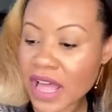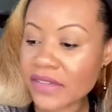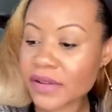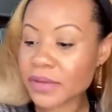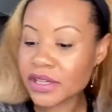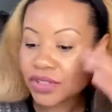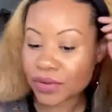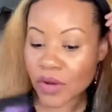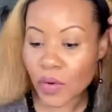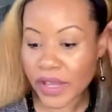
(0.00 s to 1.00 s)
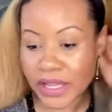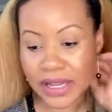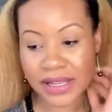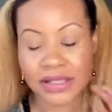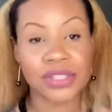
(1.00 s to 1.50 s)
I'm gonna do a quick
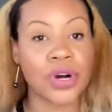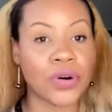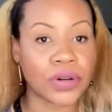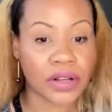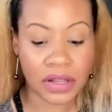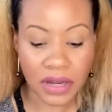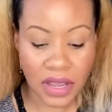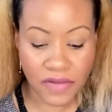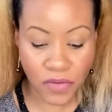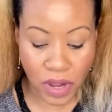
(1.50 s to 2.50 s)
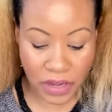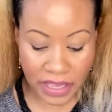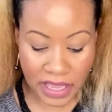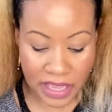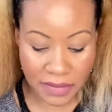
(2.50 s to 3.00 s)
total of what
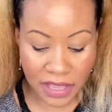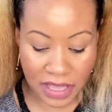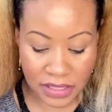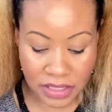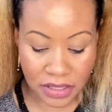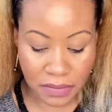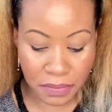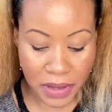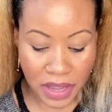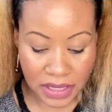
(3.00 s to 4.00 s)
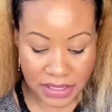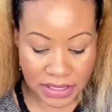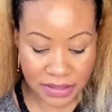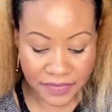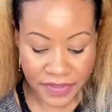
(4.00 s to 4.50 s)
came into the box.
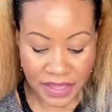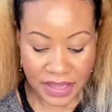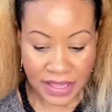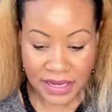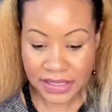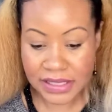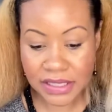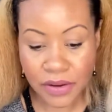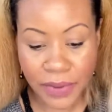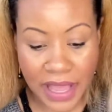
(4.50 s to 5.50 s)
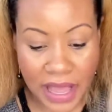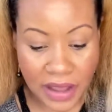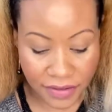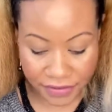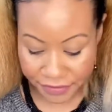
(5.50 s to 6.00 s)
Let's see what we
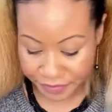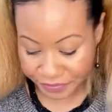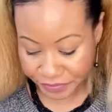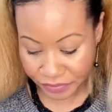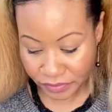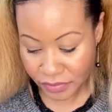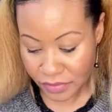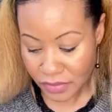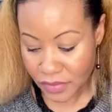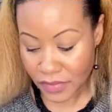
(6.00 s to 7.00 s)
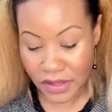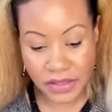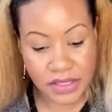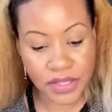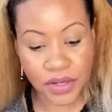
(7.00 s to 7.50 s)
have.
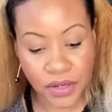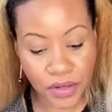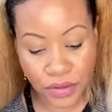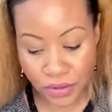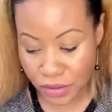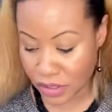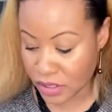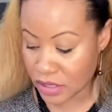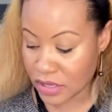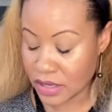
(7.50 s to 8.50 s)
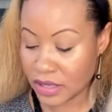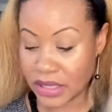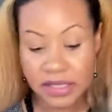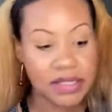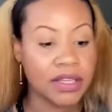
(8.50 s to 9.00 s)
So
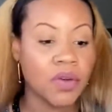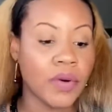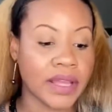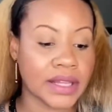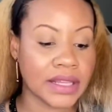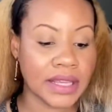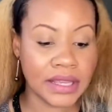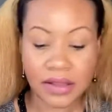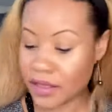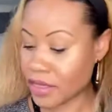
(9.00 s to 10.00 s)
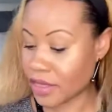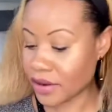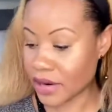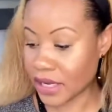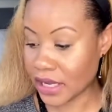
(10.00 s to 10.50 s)
let's see quickly.
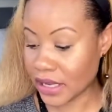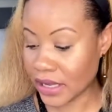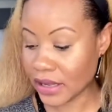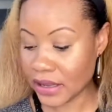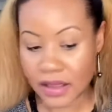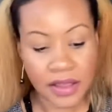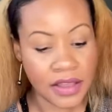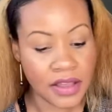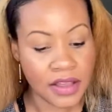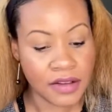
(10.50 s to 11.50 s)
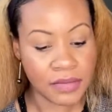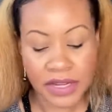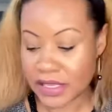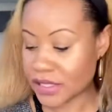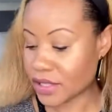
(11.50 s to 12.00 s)
30
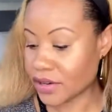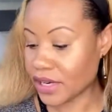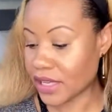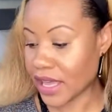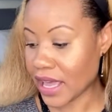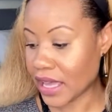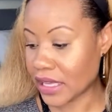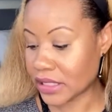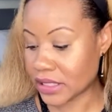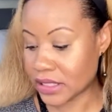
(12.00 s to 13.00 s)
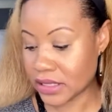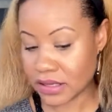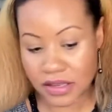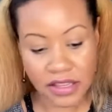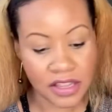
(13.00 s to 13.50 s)
plus 38
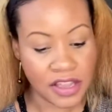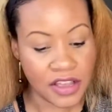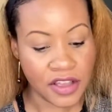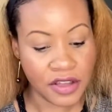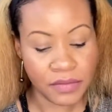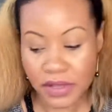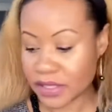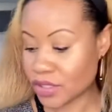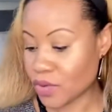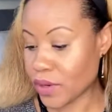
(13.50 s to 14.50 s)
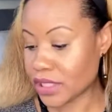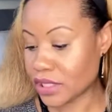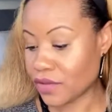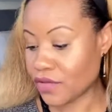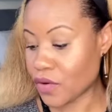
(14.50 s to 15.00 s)
plus
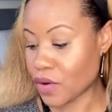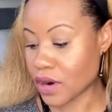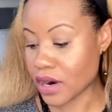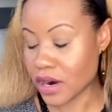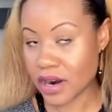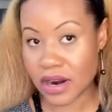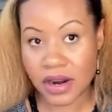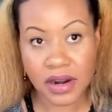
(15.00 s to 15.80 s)
24